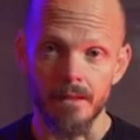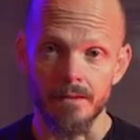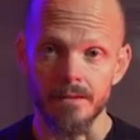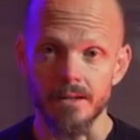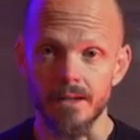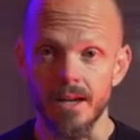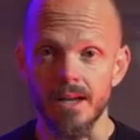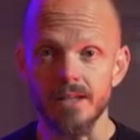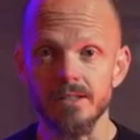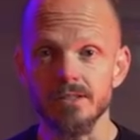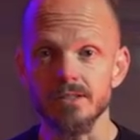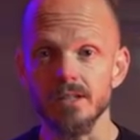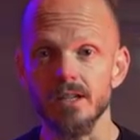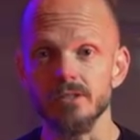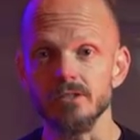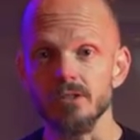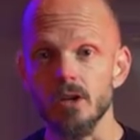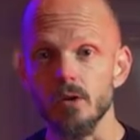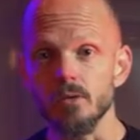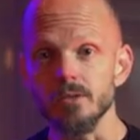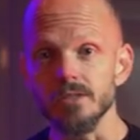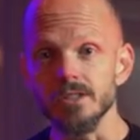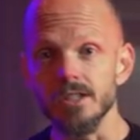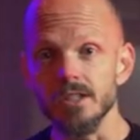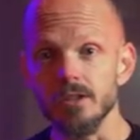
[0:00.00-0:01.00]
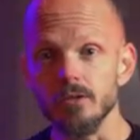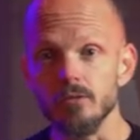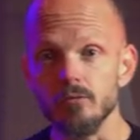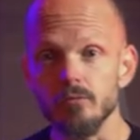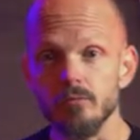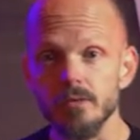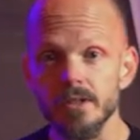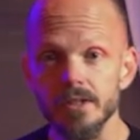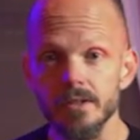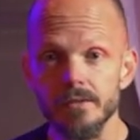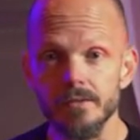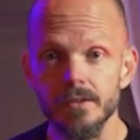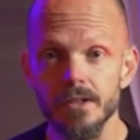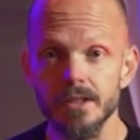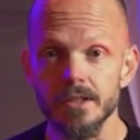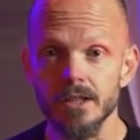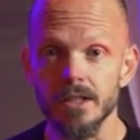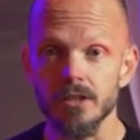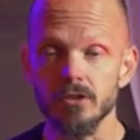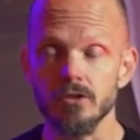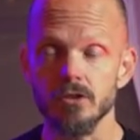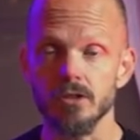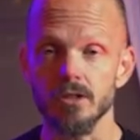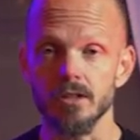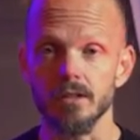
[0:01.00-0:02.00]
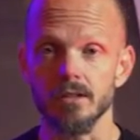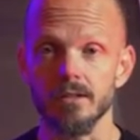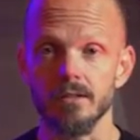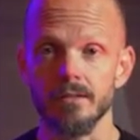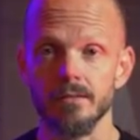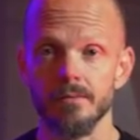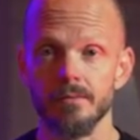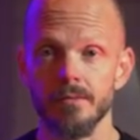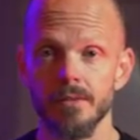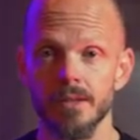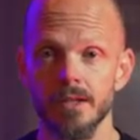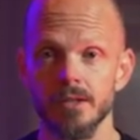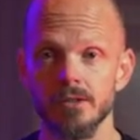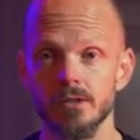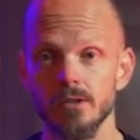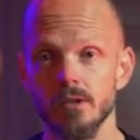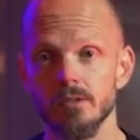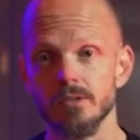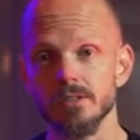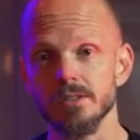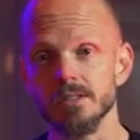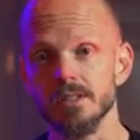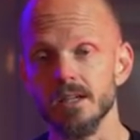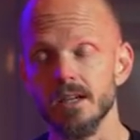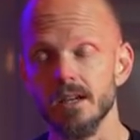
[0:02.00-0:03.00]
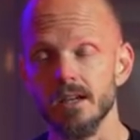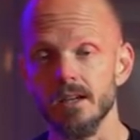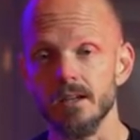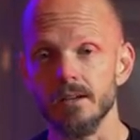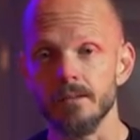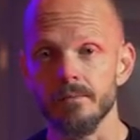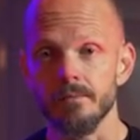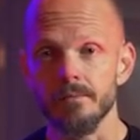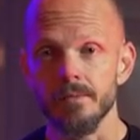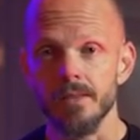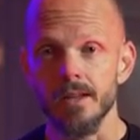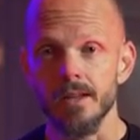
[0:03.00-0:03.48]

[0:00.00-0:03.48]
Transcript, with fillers: The nice guy is always getting rid of the tension. He's always saying,